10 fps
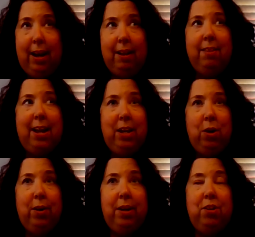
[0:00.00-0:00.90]
And thank
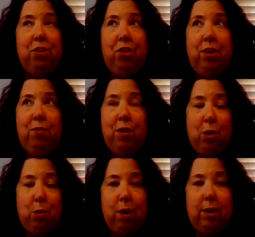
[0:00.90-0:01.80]
you, in addition, for
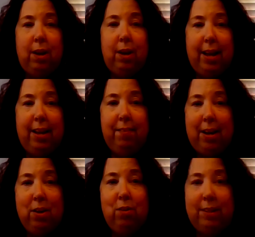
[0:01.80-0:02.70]
your work on getting
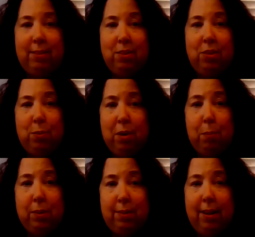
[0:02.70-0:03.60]
that increase to 200%.
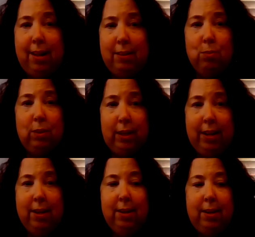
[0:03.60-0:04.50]
That's
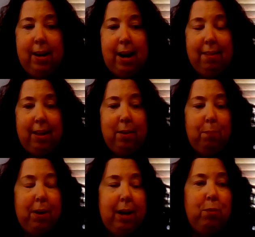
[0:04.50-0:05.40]
really, I think,
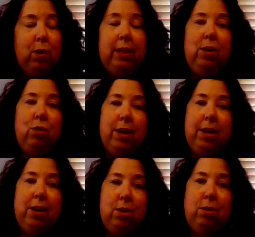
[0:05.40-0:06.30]
really
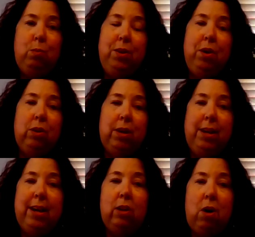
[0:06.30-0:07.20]
critical when you're
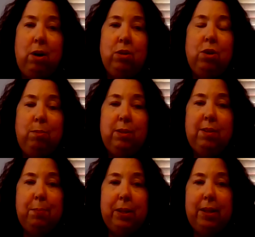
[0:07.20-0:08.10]
looking at long-term
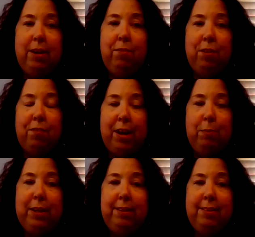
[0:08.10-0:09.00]
stability for
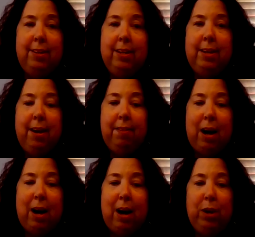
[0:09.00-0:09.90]
families,
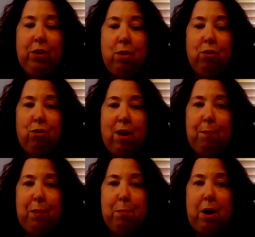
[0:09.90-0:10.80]
that we don't
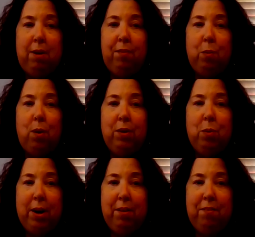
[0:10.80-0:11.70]
drop them off at
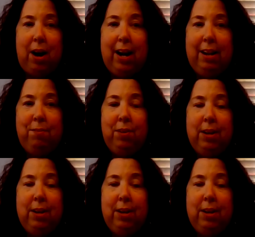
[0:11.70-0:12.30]
125,